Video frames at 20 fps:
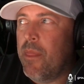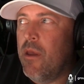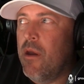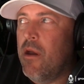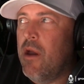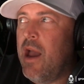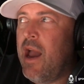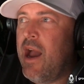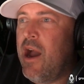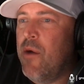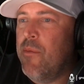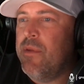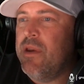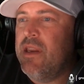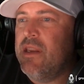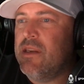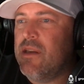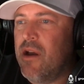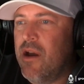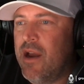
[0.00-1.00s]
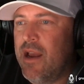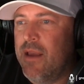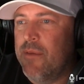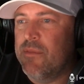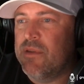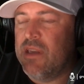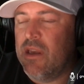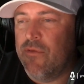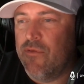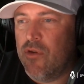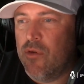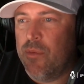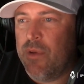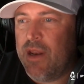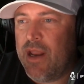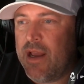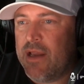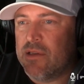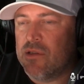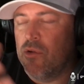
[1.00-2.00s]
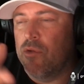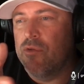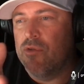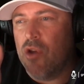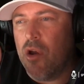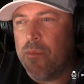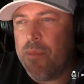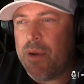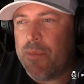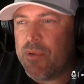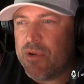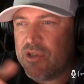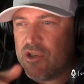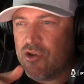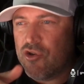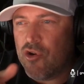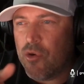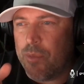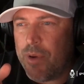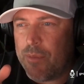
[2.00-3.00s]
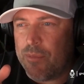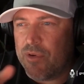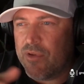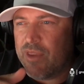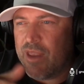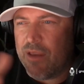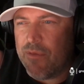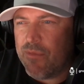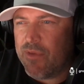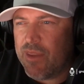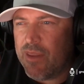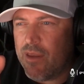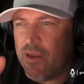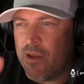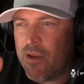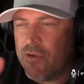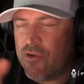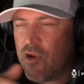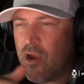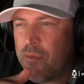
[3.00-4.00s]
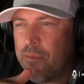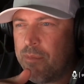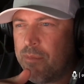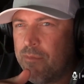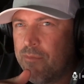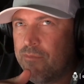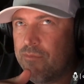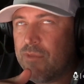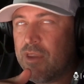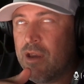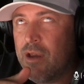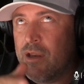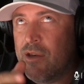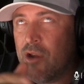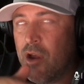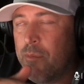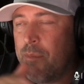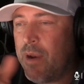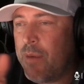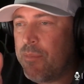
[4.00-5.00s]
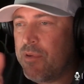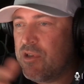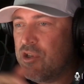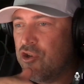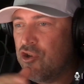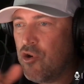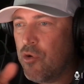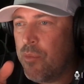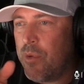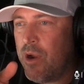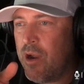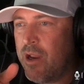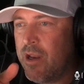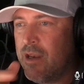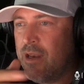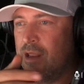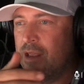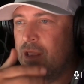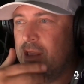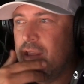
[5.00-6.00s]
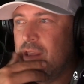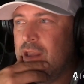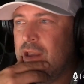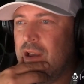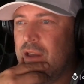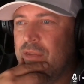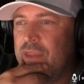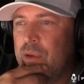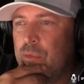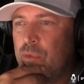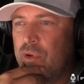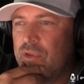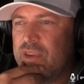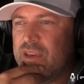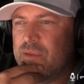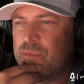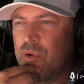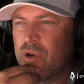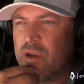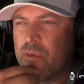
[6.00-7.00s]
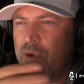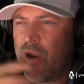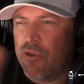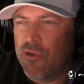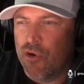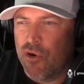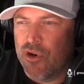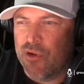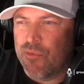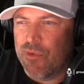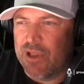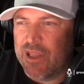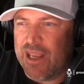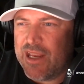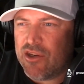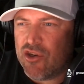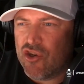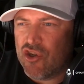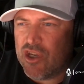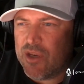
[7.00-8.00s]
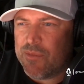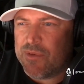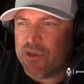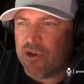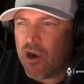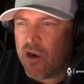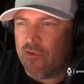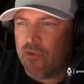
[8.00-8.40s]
how many times have you been asked? So Don Peppers and Joe Pepper, Don Peppers and Joe Pine, they wrote this book around learning relationships in Harvard